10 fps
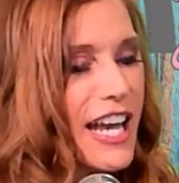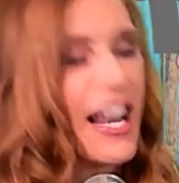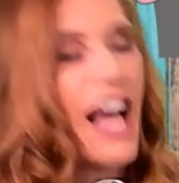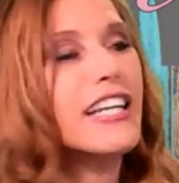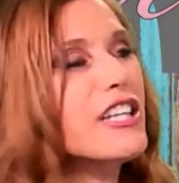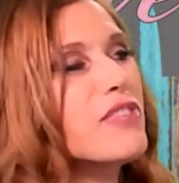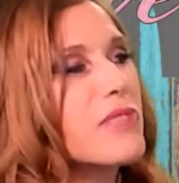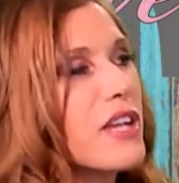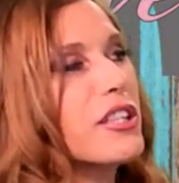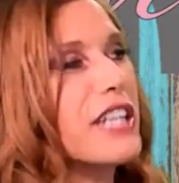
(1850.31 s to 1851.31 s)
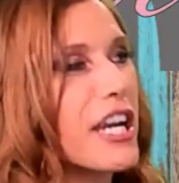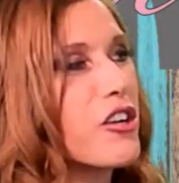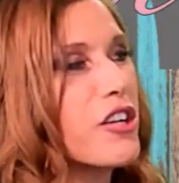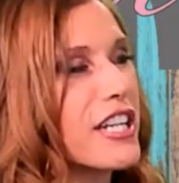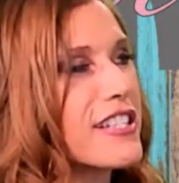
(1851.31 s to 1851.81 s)
And I keep telling
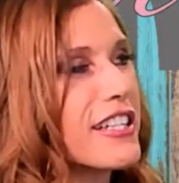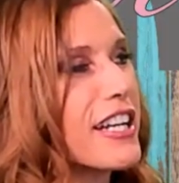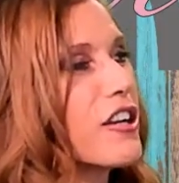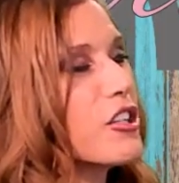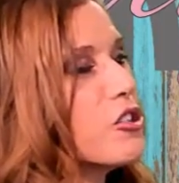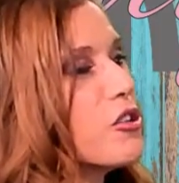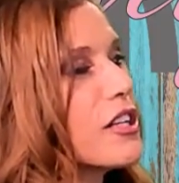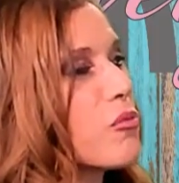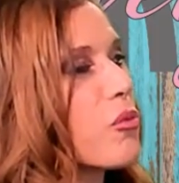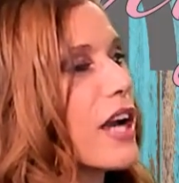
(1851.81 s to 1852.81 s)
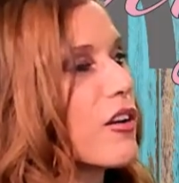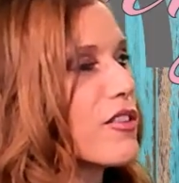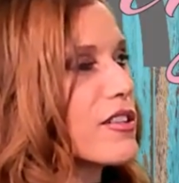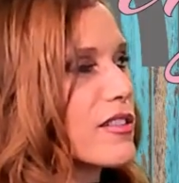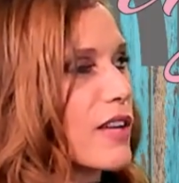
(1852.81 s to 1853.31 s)
Aaron, I said, Aaron, you got to write
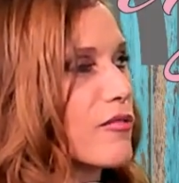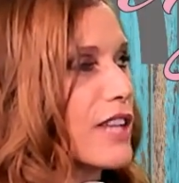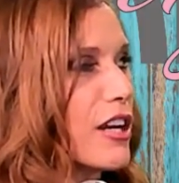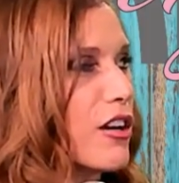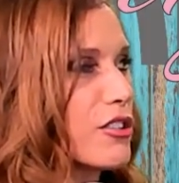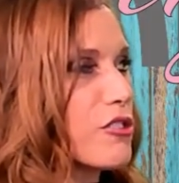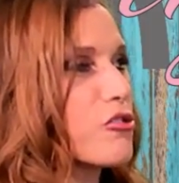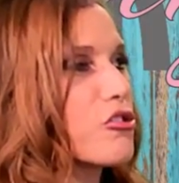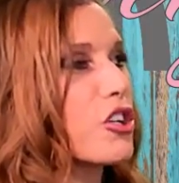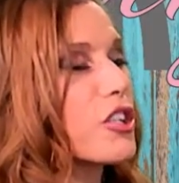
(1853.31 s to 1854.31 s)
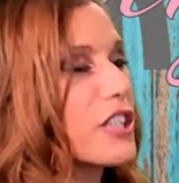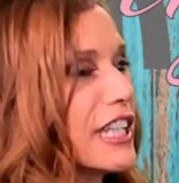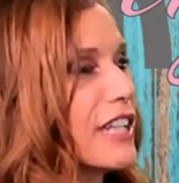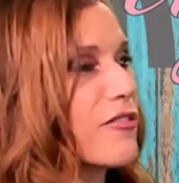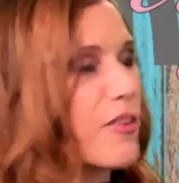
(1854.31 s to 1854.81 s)
all this stuff down, your
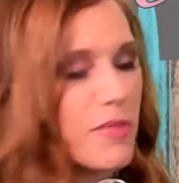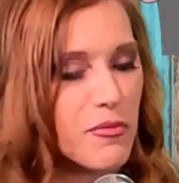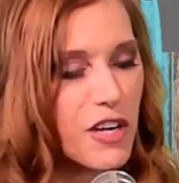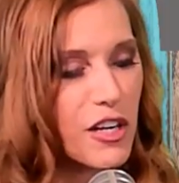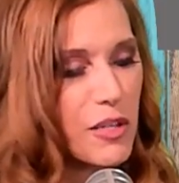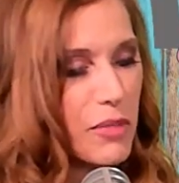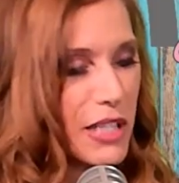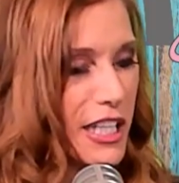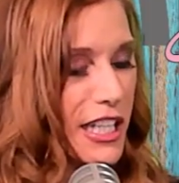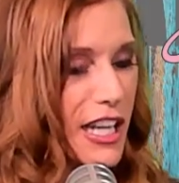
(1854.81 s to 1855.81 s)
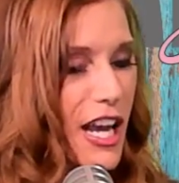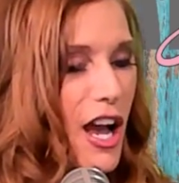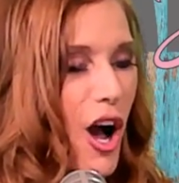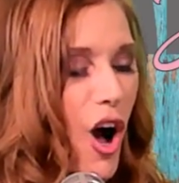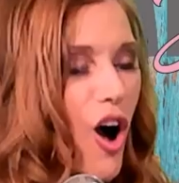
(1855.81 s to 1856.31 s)
journey from the very
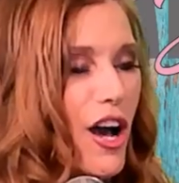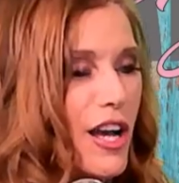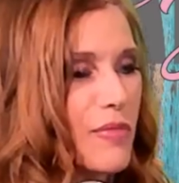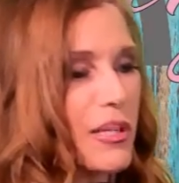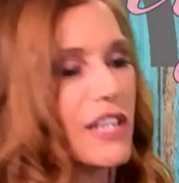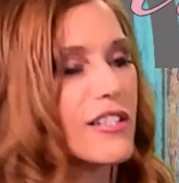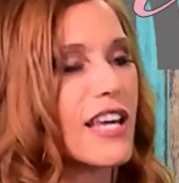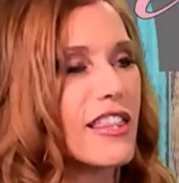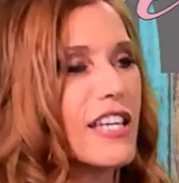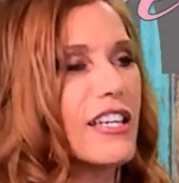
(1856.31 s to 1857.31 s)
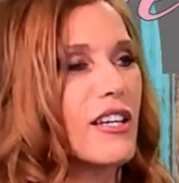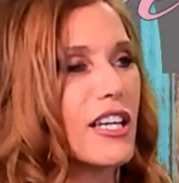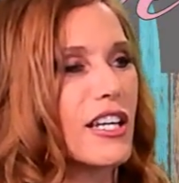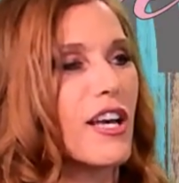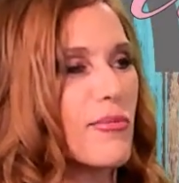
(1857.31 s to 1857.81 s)
beginning on, because I think it
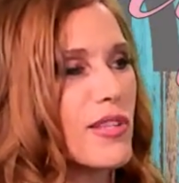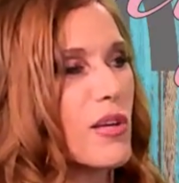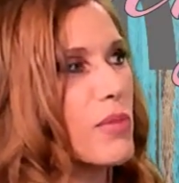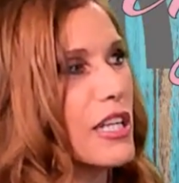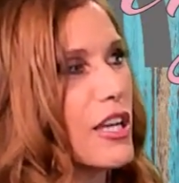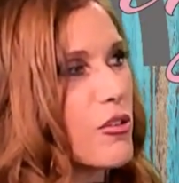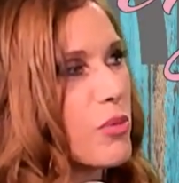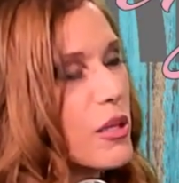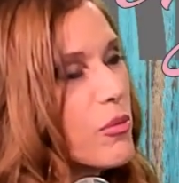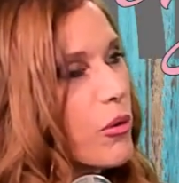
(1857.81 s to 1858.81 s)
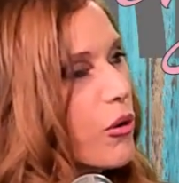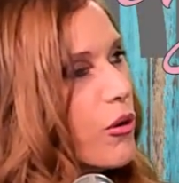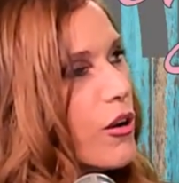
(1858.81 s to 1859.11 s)
could help so many other people.